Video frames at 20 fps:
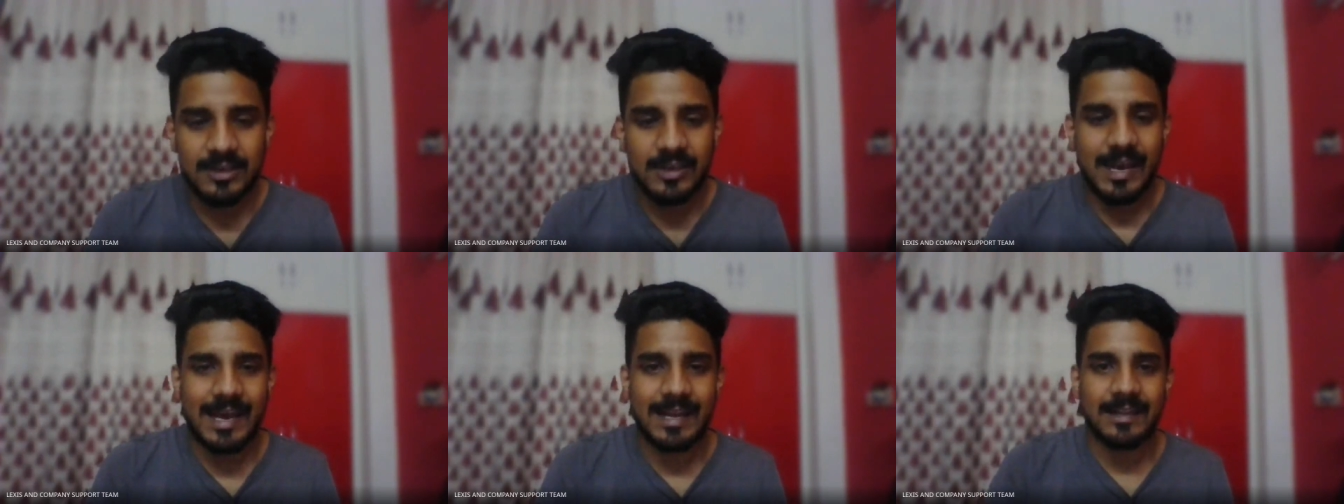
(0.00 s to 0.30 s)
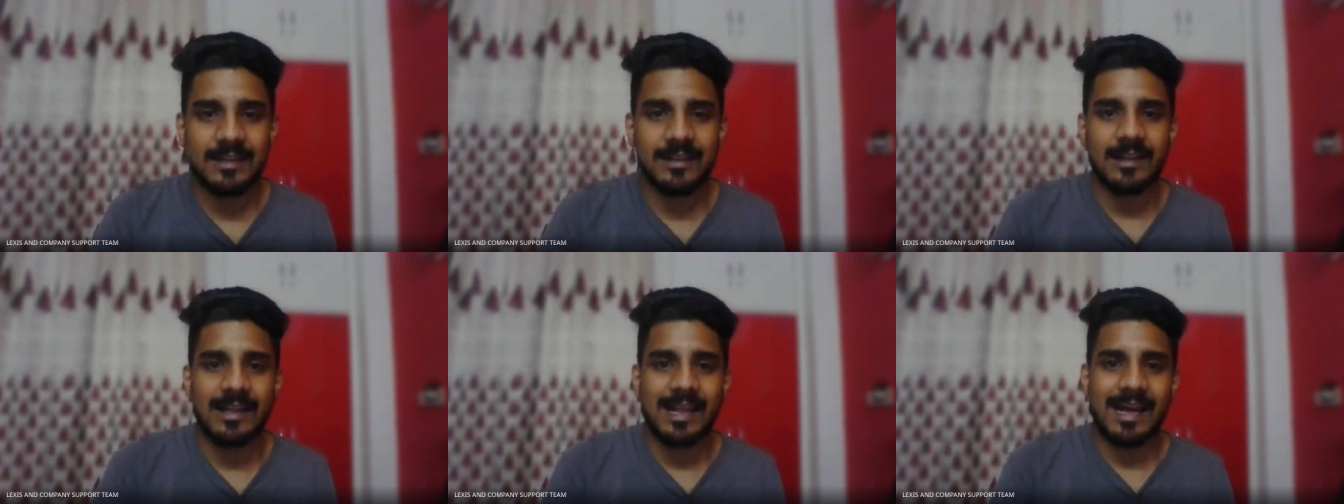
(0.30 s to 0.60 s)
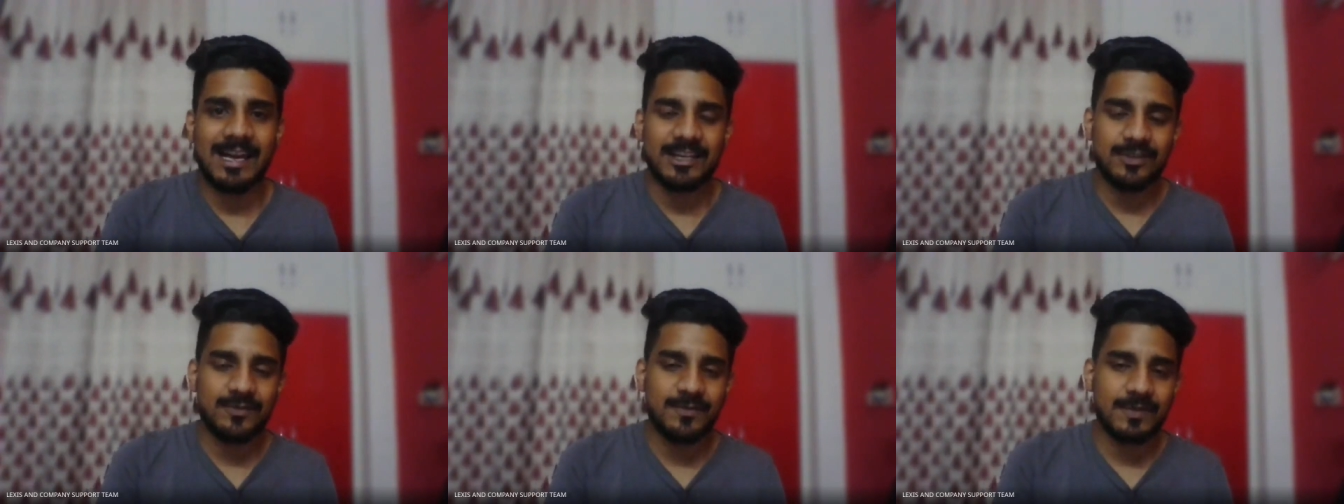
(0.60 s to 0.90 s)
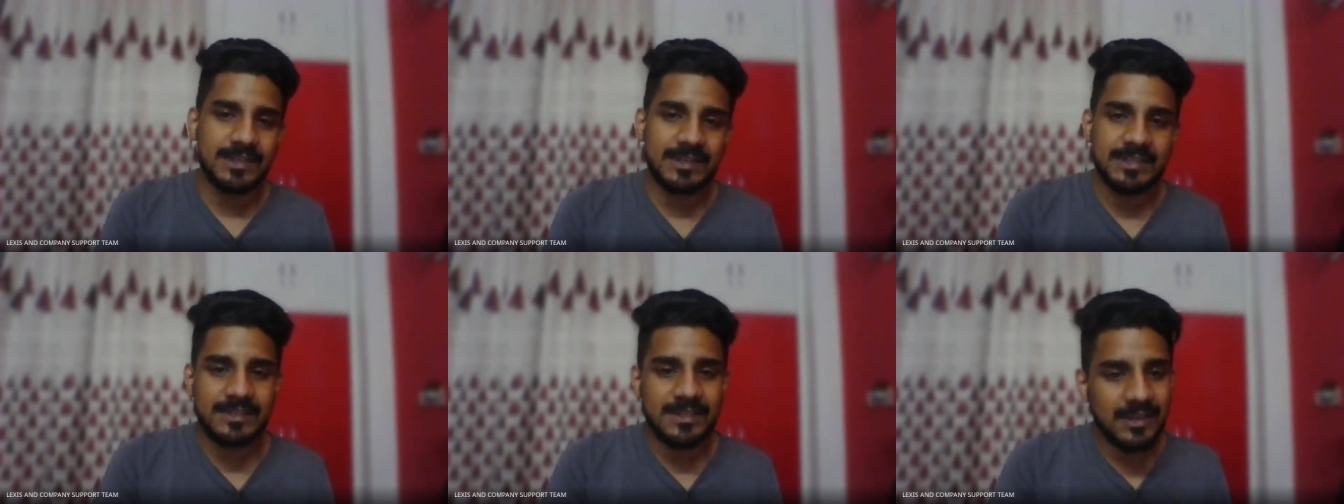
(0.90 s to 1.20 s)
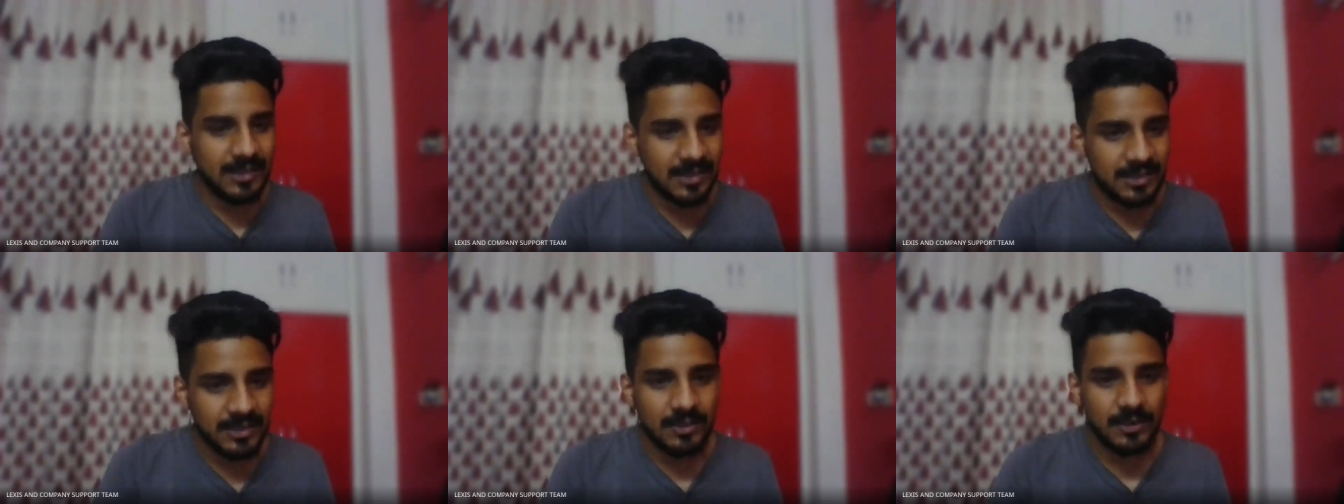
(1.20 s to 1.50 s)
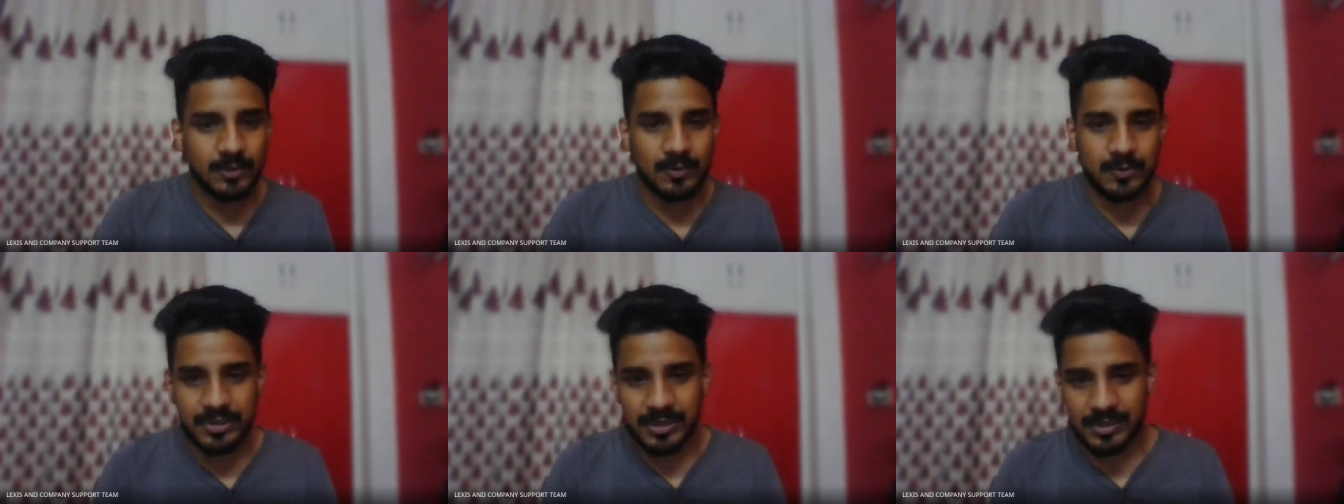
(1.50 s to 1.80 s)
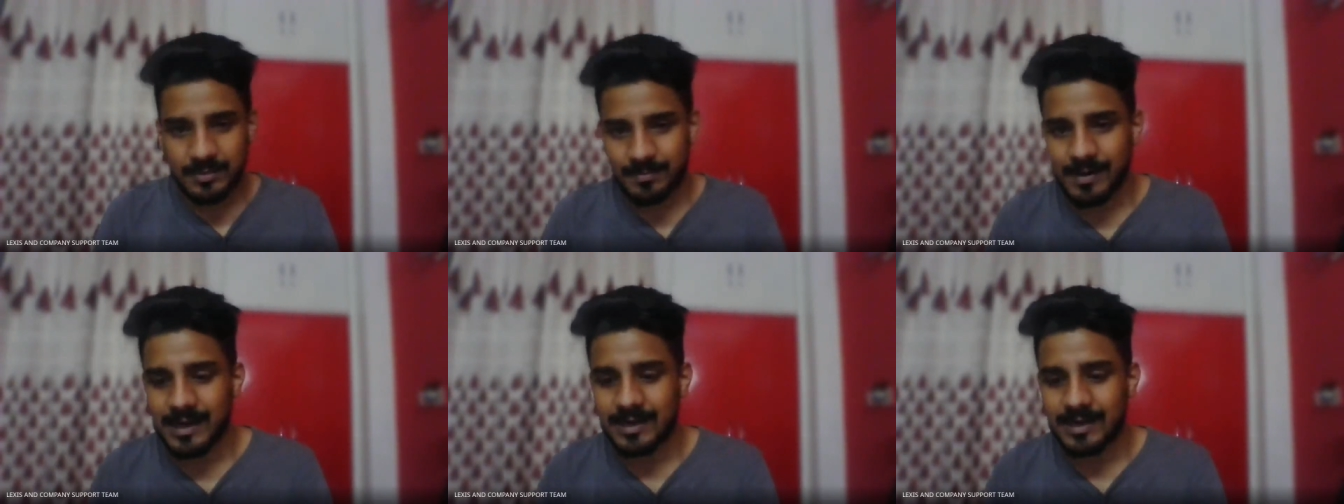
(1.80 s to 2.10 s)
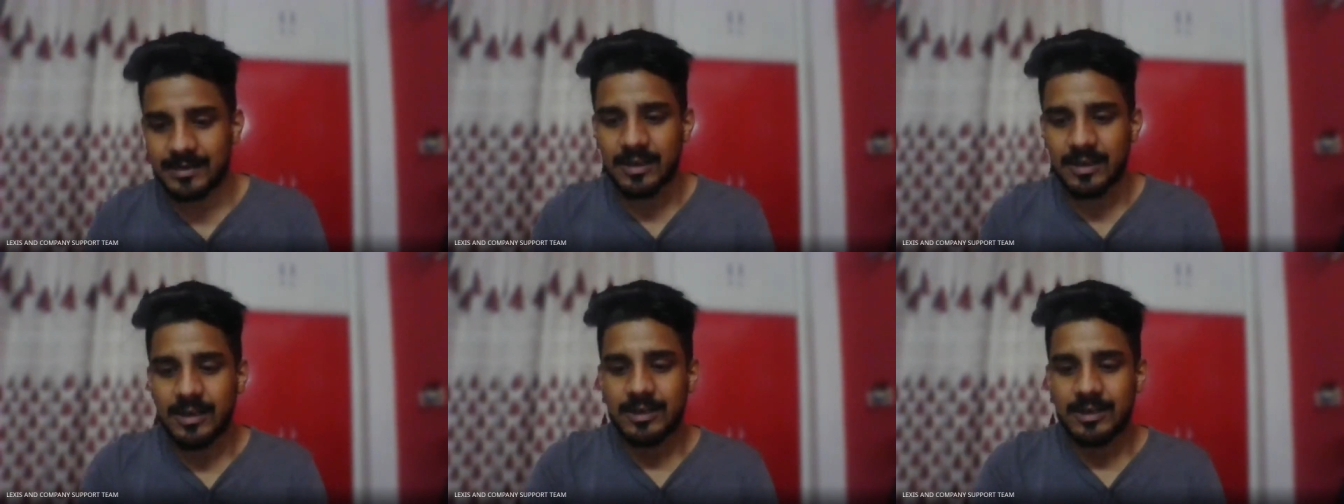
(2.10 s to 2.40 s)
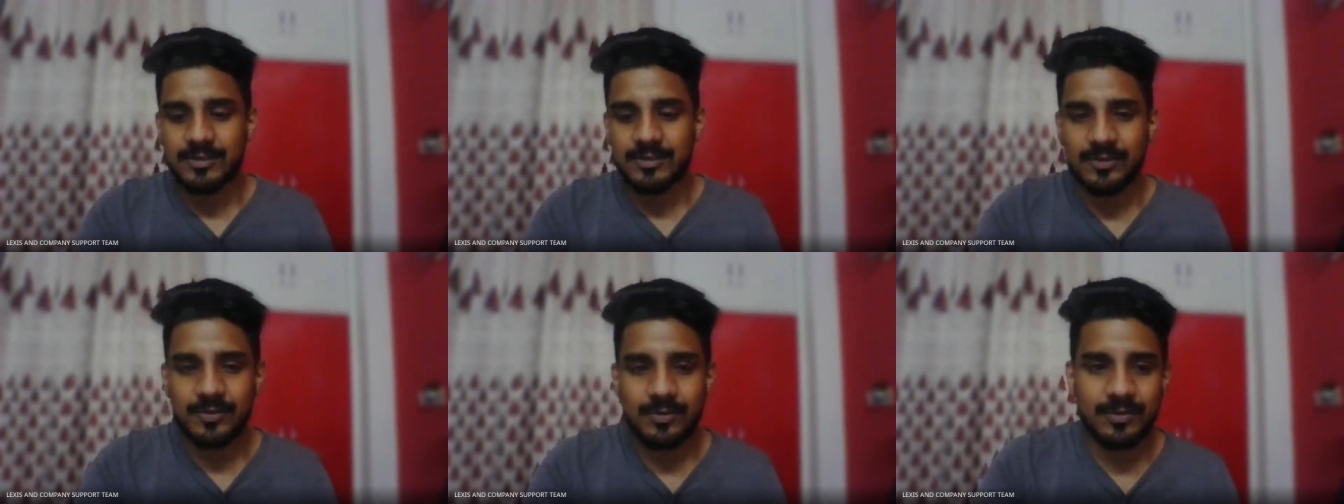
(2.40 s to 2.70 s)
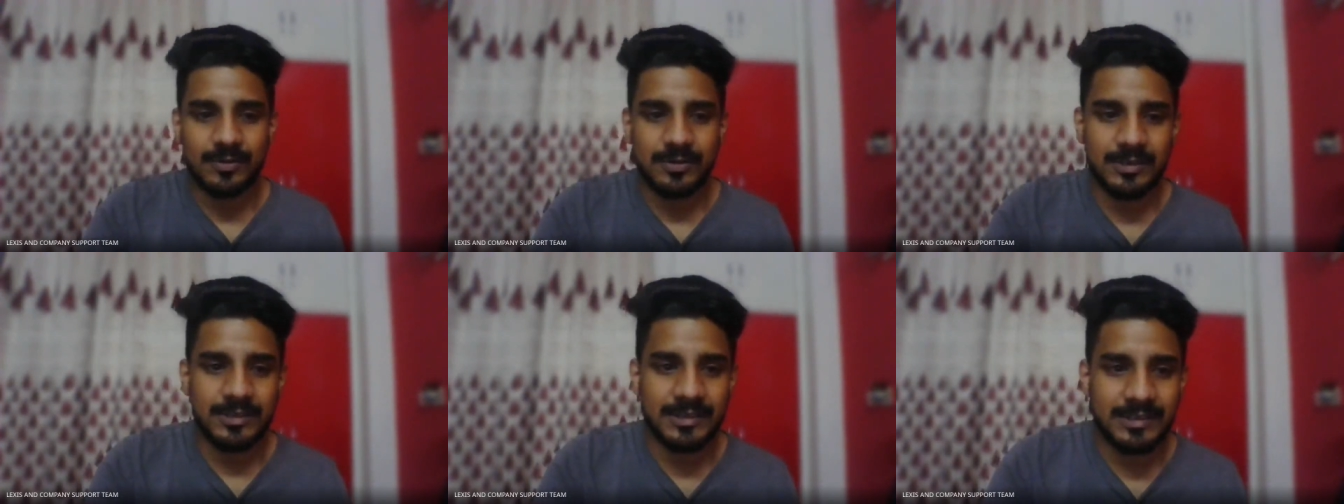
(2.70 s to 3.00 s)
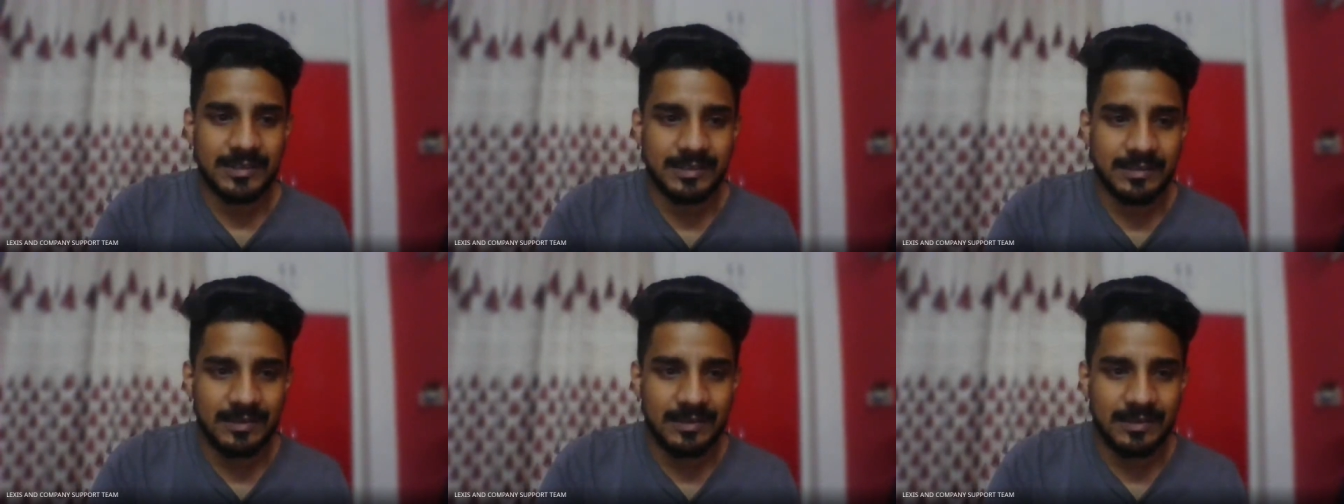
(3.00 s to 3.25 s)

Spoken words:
And last one is the conclusion part. So